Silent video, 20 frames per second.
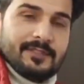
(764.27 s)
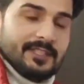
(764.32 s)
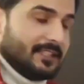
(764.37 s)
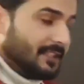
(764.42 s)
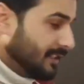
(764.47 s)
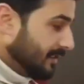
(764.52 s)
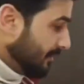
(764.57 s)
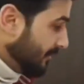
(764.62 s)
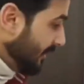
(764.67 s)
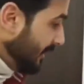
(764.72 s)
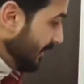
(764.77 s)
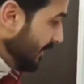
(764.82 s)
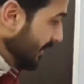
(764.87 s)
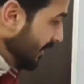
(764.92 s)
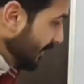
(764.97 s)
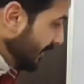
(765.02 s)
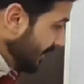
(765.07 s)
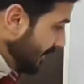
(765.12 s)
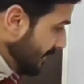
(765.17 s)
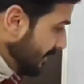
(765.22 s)
It is very
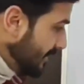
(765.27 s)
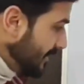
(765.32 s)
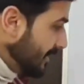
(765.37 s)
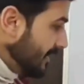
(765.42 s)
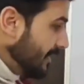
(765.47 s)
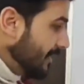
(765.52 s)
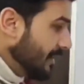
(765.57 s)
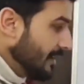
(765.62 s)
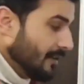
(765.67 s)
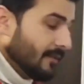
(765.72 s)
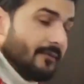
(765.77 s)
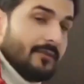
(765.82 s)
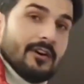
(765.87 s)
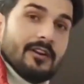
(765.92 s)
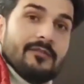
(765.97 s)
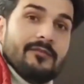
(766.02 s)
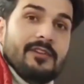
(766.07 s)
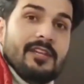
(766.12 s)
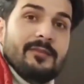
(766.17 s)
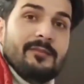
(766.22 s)
easy
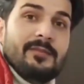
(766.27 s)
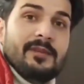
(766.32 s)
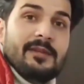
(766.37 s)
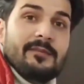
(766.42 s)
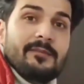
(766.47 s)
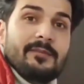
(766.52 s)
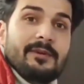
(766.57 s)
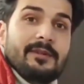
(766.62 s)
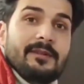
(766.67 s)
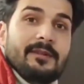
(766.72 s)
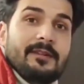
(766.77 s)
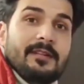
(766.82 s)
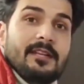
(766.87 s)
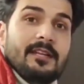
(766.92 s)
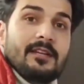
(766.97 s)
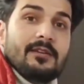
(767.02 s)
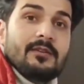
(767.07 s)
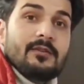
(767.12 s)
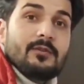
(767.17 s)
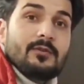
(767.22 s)
for we people
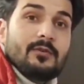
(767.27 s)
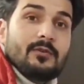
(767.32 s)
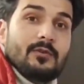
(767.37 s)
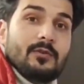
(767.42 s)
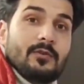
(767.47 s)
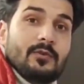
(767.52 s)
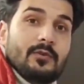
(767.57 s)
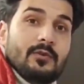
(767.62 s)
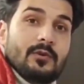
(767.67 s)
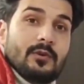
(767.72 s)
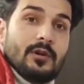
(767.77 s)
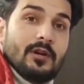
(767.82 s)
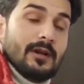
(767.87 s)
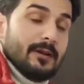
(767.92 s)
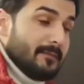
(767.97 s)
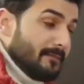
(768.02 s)
to